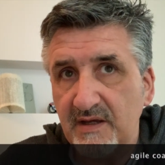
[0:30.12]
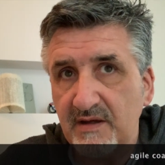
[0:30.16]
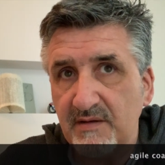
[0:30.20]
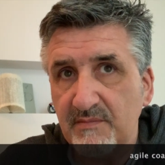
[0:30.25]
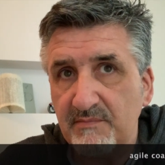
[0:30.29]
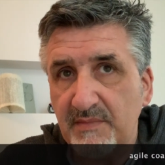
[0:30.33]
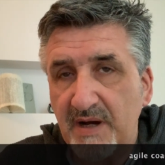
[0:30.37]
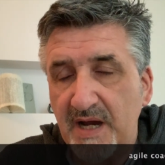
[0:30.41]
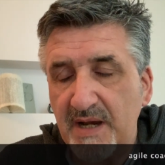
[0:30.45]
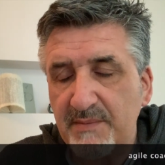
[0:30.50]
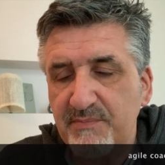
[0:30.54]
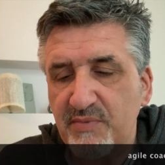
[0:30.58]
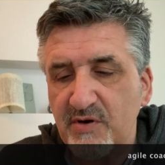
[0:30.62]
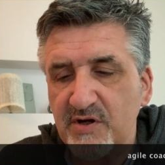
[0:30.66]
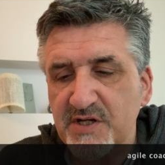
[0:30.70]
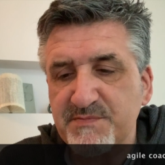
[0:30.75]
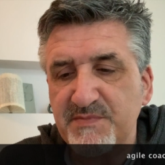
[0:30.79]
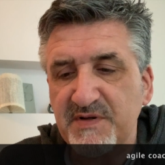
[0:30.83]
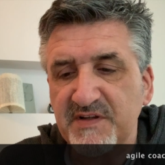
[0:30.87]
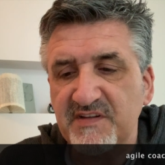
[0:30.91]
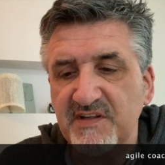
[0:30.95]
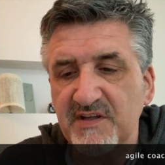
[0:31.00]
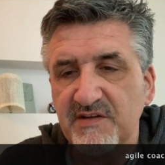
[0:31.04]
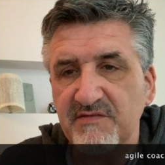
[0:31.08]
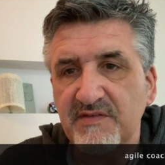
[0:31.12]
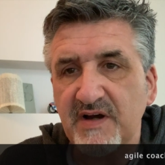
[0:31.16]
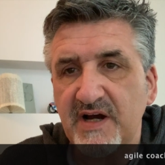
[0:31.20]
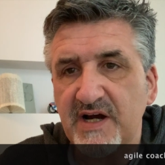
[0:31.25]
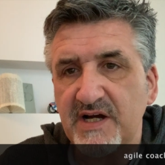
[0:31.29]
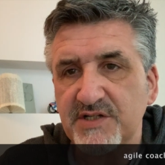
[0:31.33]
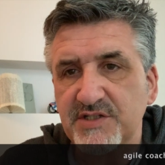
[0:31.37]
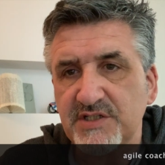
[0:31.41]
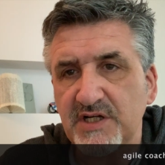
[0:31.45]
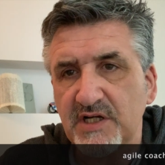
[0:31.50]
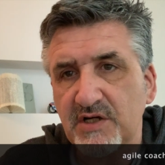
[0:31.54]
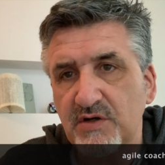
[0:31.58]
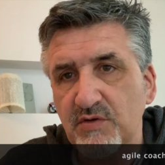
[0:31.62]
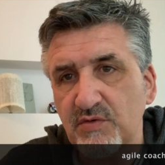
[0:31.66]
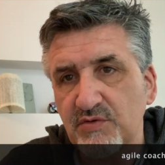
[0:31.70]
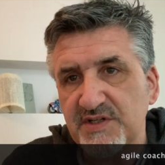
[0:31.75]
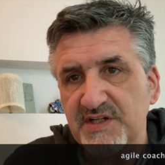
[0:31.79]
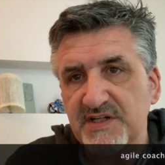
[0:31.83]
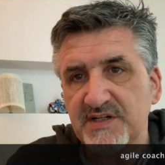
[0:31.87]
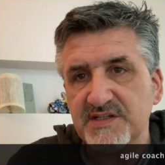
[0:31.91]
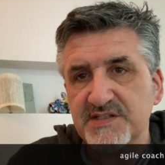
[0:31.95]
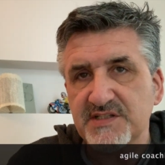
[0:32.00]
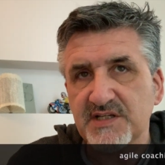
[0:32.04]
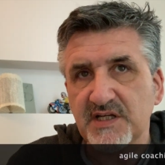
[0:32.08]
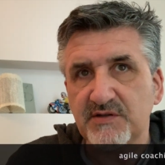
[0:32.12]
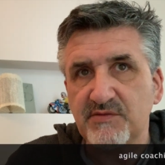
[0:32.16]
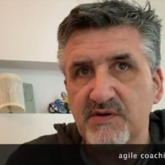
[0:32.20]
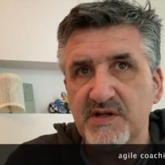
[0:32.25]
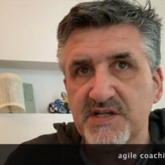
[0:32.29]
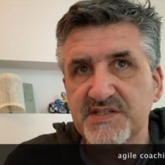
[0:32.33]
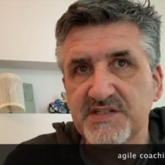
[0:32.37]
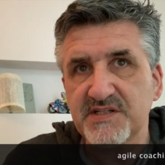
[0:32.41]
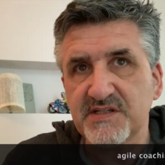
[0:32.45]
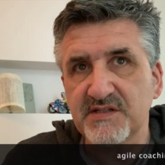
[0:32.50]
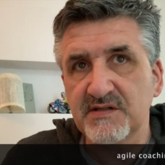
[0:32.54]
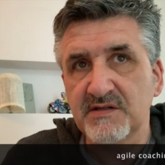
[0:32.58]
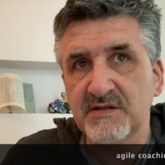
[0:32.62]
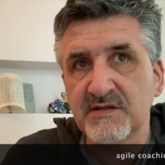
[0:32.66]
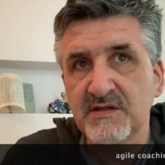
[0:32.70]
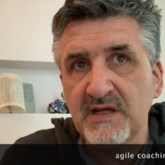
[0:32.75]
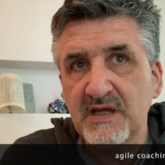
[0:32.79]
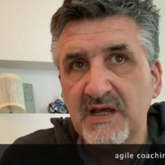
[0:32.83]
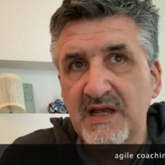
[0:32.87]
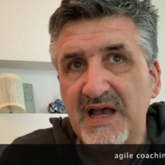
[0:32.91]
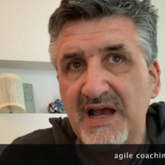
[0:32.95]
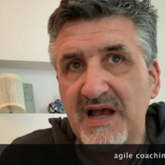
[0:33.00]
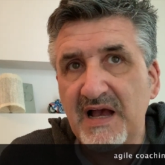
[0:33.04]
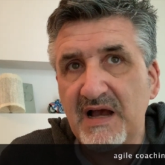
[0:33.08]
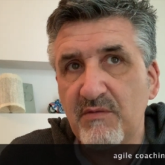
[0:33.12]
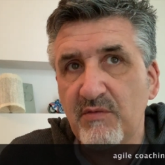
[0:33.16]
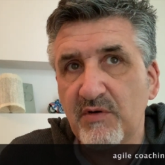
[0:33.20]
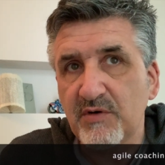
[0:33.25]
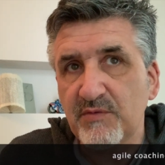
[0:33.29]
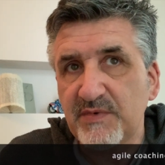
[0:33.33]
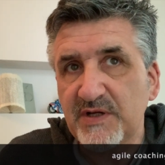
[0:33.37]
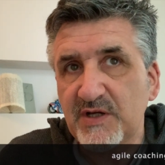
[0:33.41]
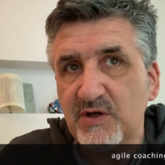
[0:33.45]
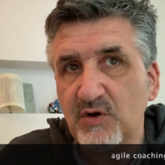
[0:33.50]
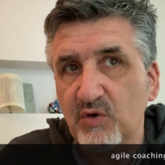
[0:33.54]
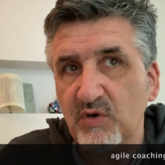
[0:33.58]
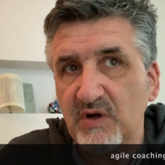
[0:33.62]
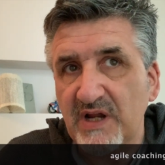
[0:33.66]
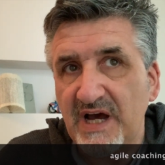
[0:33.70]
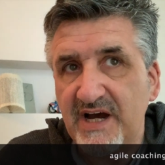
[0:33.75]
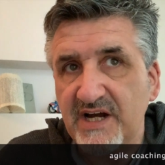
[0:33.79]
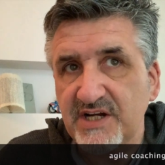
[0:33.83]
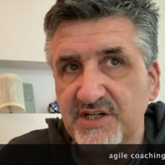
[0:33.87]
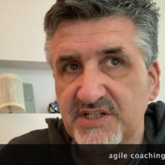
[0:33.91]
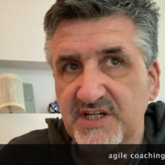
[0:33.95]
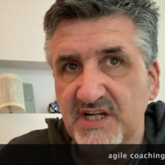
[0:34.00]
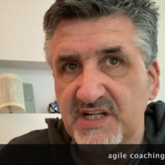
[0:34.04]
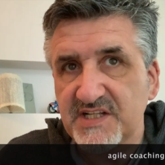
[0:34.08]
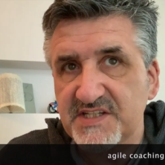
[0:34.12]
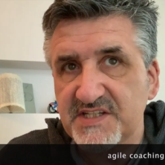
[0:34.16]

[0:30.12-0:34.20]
My perspective, agile coaching is addressing what we call agile